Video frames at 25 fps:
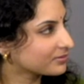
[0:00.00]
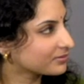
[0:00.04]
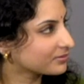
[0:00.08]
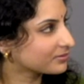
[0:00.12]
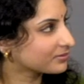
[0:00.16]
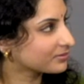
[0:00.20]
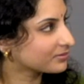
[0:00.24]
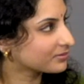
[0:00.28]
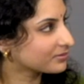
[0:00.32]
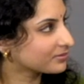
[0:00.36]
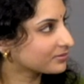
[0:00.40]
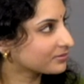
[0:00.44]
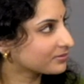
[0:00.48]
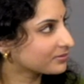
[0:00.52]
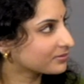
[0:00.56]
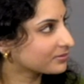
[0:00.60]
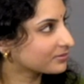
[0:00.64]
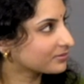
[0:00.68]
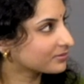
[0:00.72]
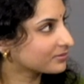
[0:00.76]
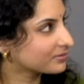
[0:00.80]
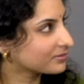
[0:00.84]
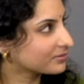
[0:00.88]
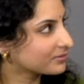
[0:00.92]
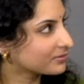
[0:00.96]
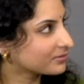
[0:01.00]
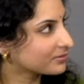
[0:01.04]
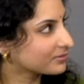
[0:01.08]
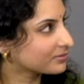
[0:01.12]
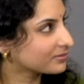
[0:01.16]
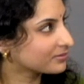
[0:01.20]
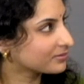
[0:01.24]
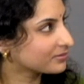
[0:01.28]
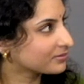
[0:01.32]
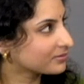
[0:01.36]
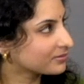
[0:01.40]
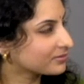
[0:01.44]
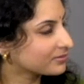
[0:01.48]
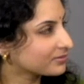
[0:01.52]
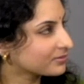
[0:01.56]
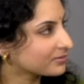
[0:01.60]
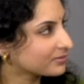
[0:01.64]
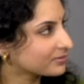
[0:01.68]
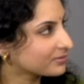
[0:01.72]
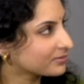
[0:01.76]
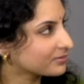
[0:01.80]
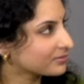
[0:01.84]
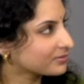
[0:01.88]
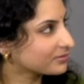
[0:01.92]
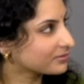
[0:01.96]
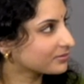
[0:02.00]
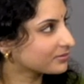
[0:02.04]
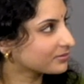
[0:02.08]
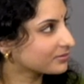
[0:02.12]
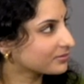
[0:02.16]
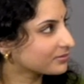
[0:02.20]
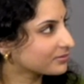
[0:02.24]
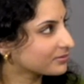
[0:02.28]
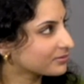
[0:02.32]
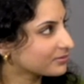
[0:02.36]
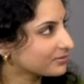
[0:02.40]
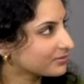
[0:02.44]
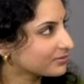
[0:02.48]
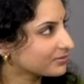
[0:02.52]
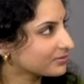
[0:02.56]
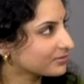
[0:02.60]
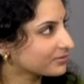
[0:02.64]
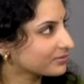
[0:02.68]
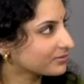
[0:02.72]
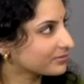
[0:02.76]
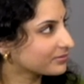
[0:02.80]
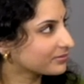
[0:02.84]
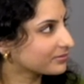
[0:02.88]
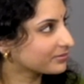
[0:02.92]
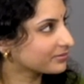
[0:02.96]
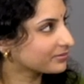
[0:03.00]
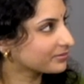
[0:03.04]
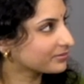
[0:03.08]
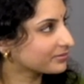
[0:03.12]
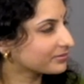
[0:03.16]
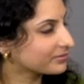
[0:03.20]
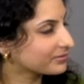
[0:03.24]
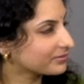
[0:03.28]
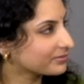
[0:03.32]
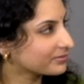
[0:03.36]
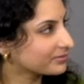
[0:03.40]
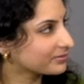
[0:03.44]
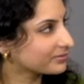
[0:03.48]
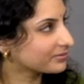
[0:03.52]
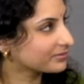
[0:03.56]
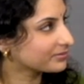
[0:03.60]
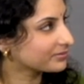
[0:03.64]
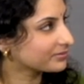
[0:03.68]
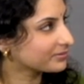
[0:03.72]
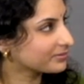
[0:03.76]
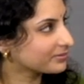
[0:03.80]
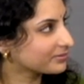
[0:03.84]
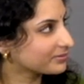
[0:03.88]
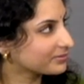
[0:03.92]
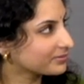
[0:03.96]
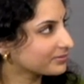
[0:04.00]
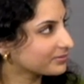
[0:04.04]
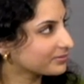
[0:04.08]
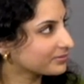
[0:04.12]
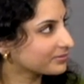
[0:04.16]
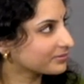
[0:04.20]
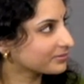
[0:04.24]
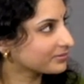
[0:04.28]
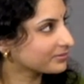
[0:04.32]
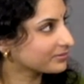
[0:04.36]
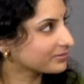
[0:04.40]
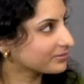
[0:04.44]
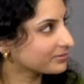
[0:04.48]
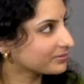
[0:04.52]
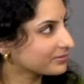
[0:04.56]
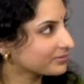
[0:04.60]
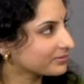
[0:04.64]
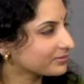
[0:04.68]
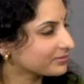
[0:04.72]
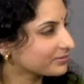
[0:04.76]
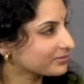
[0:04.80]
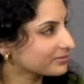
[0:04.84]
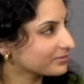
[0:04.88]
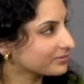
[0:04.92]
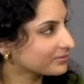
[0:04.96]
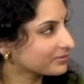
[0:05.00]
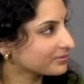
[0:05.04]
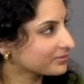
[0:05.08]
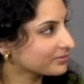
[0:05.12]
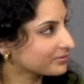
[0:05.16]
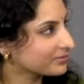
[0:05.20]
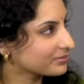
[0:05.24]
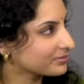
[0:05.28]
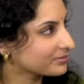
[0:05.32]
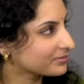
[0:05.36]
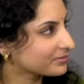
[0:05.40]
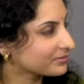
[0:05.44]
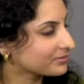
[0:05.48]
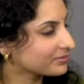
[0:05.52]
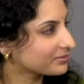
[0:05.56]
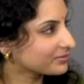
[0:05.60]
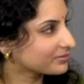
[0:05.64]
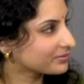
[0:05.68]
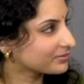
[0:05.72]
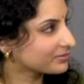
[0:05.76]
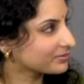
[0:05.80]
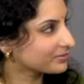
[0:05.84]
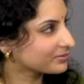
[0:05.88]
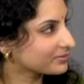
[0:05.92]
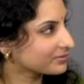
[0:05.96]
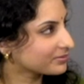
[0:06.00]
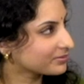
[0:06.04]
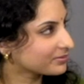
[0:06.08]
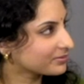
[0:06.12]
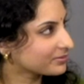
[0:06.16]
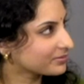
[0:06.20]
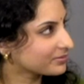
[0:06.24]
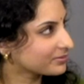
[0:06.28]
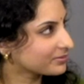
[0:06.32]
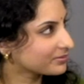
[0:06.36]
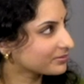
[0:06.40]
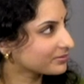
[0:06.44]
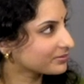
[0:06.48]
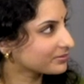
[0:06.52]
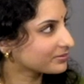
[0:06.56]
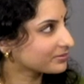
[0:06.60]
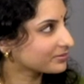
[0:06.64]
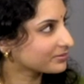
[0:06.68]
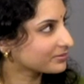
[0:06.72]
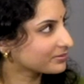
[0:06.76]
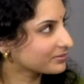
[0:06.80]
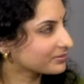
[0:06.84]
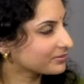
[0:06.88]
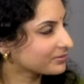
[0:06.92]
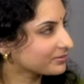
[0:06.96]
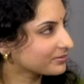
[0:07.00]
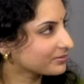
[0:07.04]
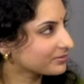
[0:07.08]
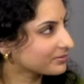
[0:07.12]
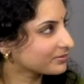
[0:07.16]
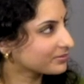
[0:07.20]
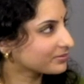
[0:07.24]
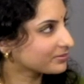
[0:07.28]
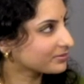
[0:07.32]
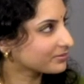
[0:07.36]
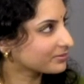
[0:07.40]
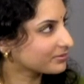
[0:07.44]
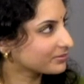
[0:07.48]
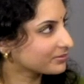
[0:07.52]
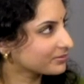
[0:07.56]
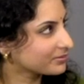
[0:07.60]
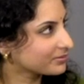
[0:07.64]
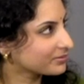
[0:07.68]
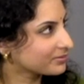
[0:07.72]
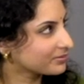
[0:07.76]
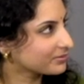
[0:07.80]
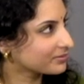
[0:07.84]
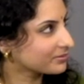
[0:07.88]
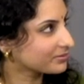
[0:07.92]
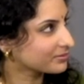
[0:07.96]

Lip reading: This person isn't speaking.